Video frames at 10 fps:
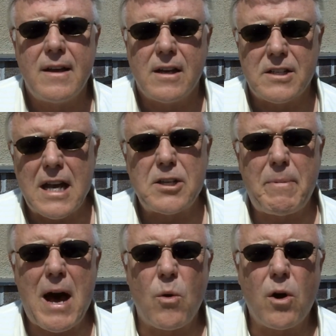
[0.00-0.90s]
Because that's
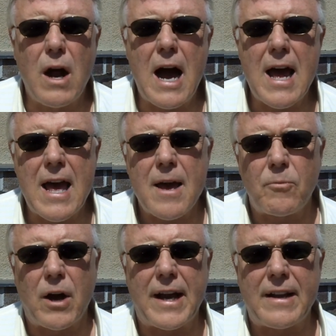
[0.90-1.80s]
about where I
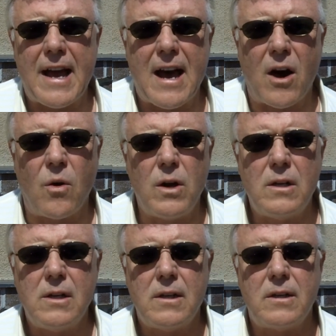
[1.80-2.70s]
am right now.
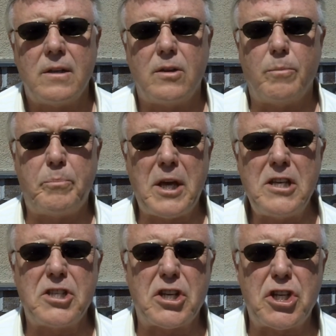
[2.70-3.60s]
You
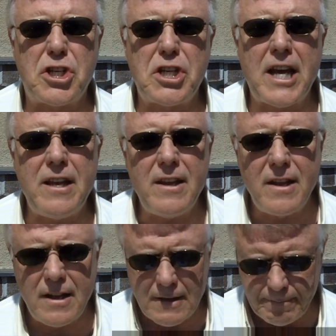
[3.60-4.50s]
piece of shit.
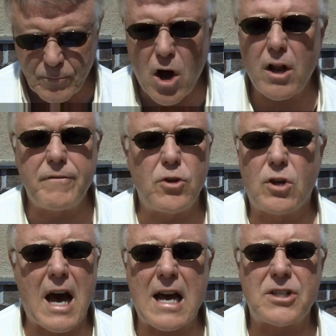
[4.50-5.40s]
All of
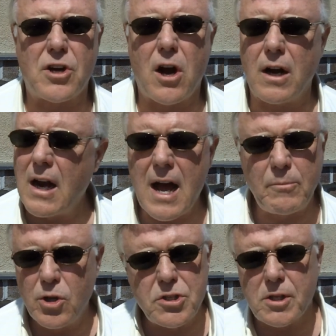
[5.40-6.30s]
you guys are, and
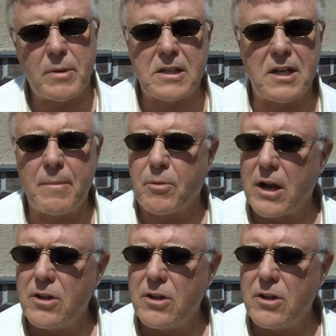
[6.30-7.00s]
I'm losing my temper.